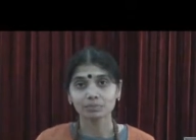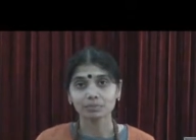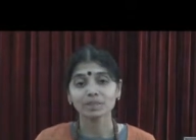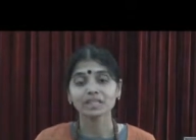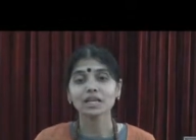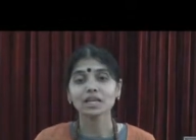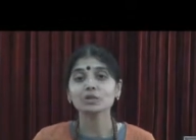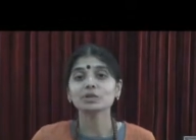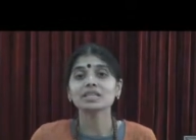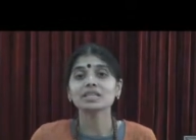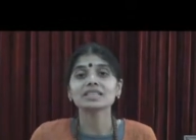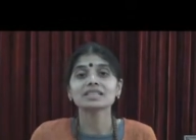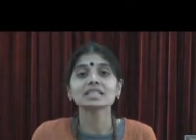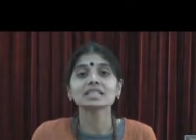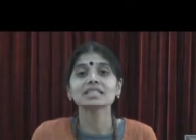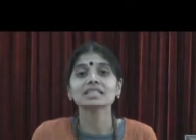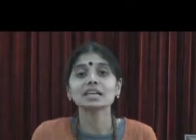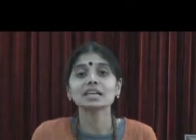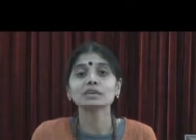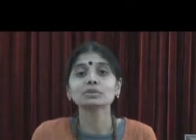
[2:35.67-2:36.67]
But now he
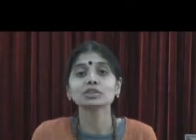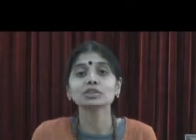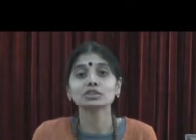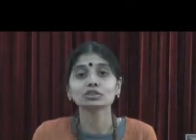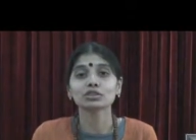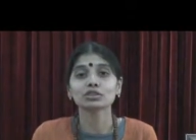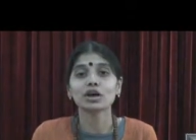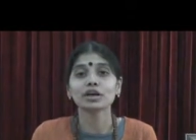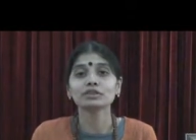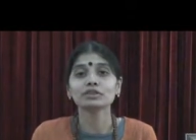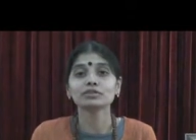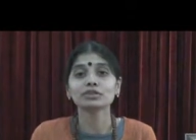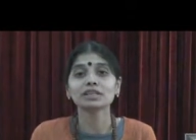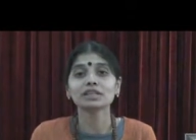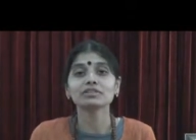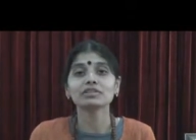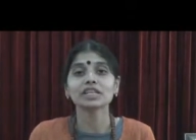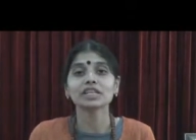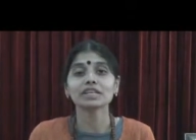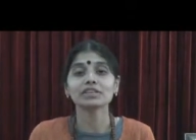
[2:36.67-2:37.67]
just comes
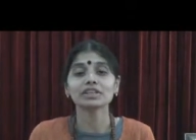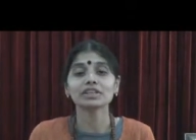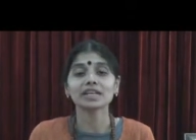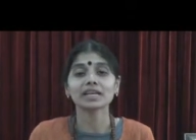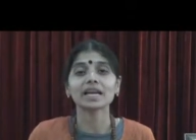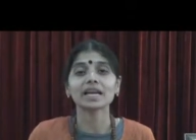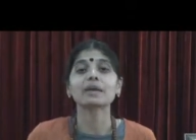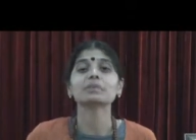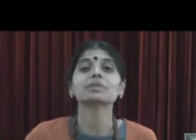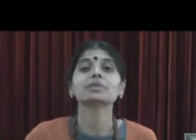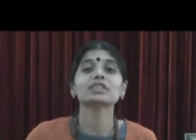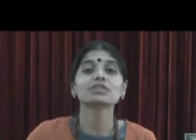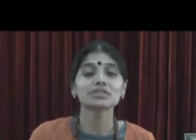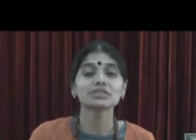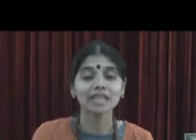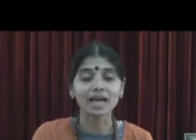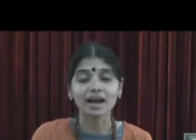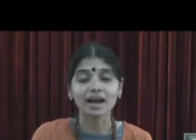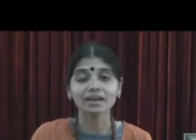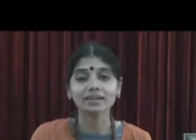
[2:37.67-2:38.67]
joyfully wherever I am,
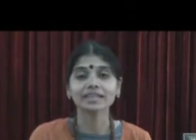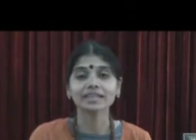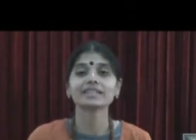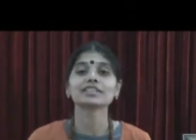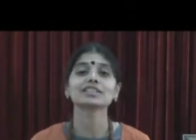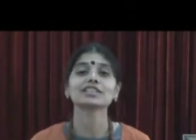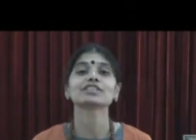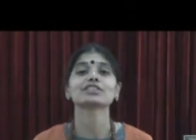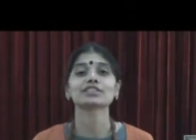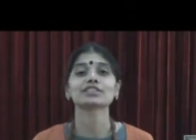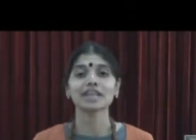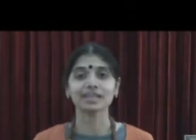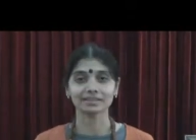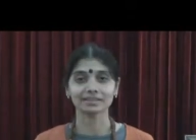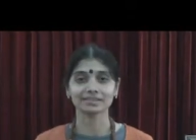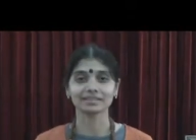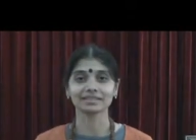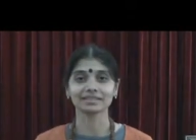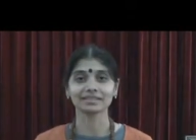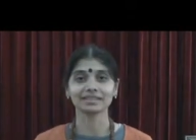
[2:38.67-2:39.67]
gives a hug and just
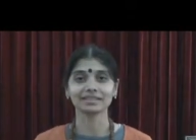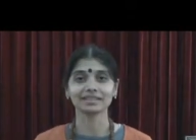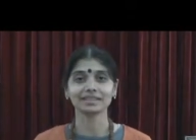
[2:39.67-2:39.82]
runs.